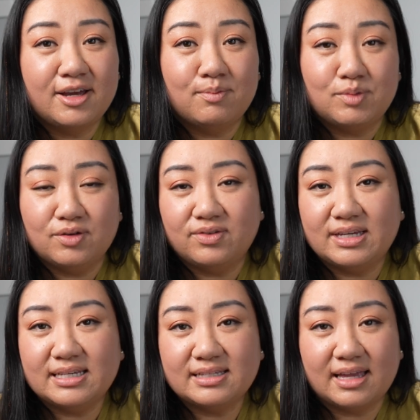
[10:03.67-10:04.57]

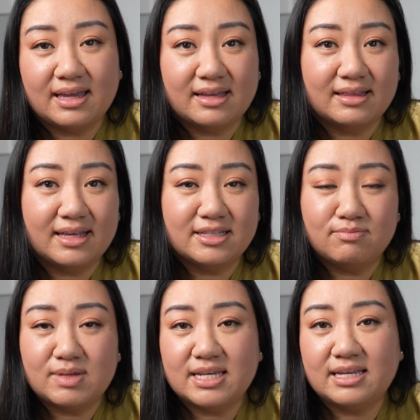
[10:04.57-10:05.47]
movies, and
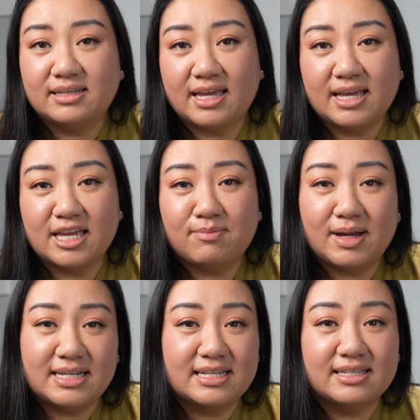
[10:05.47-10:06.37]
that's me taking
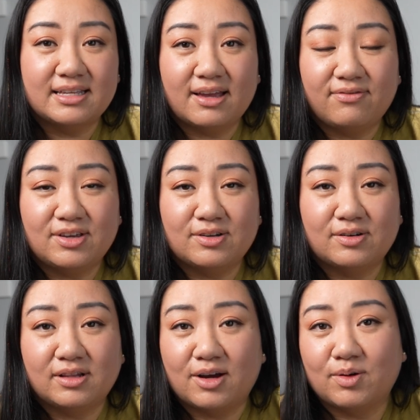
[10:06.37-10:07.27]
my niece and nephew
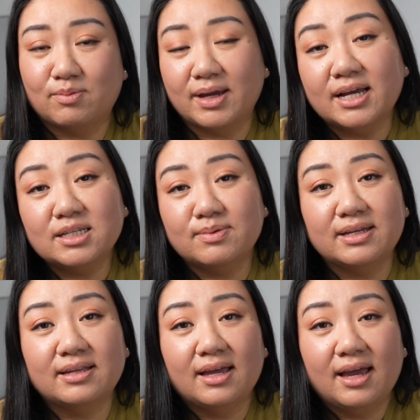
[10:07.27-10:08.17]
along with my
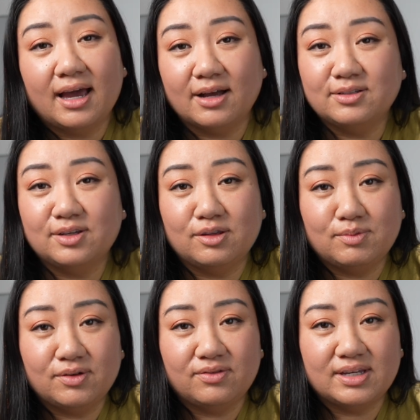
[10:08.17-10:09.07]
husband out to the
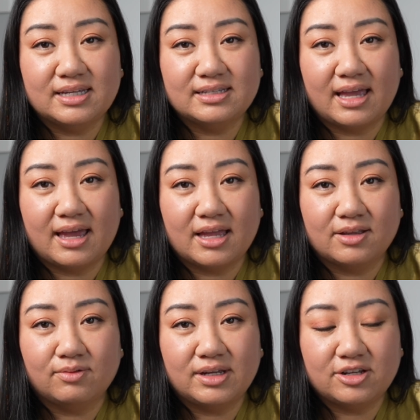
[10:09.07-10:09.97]
movies,
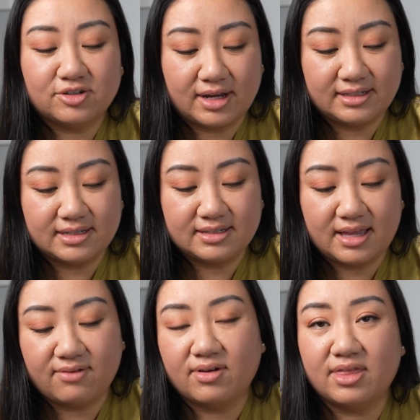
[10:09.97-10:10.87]
and we tried to
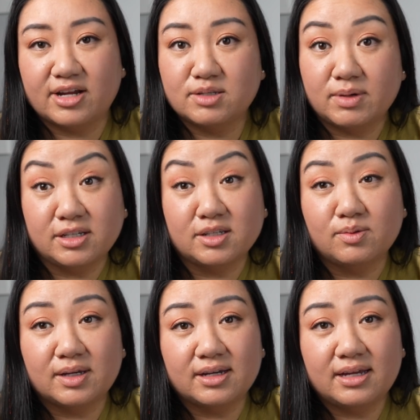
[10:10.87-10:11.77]
save on there as much as
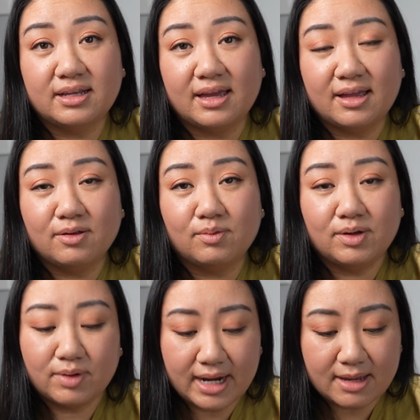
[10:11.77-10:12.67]
we could, and
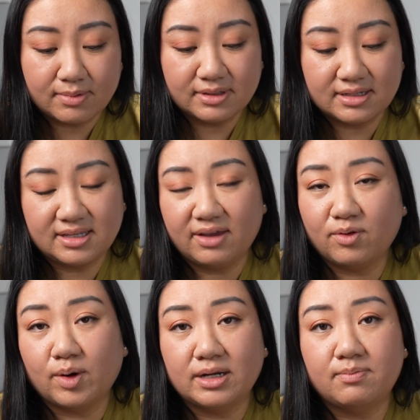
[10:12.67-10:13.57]
we were able to
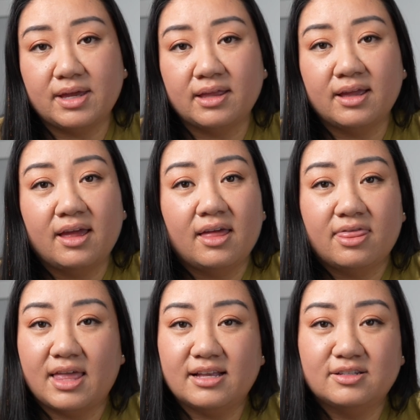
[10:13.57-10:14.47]
save quite a bit
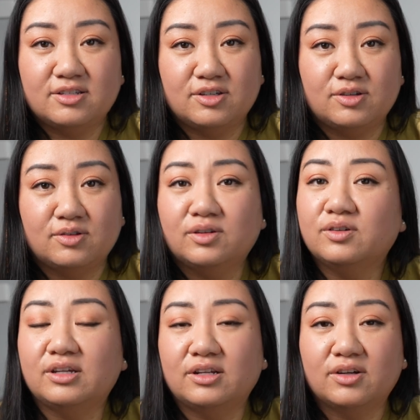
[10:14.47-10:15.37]
thanks
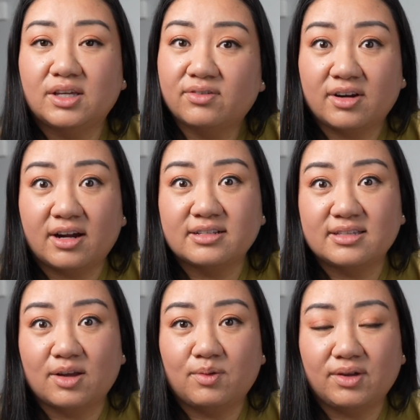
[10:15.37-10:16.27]
to, gift
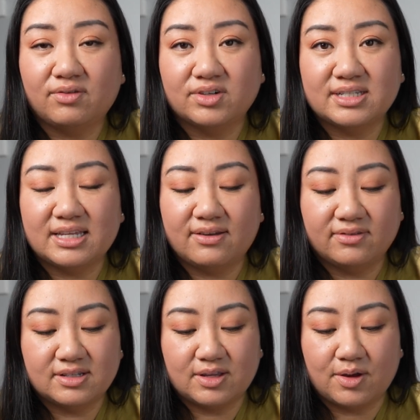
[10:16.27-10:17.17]
cards that we've
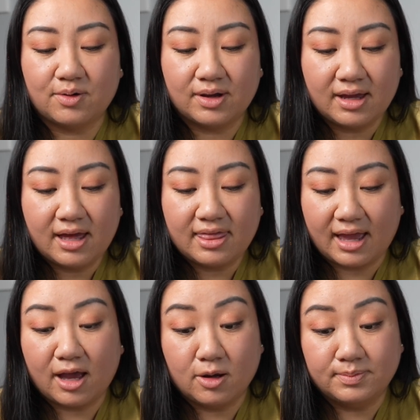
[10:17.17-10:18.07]
received, so
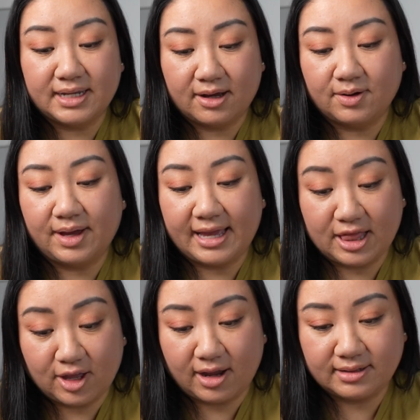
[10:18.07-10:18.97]
that helped out a
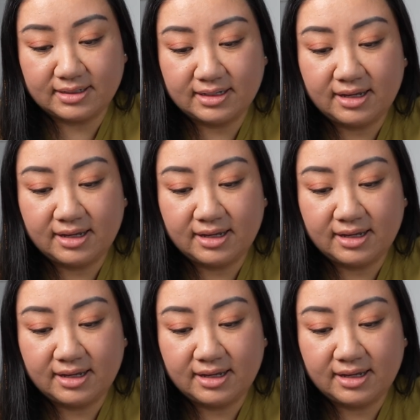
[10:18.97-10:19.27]
lot.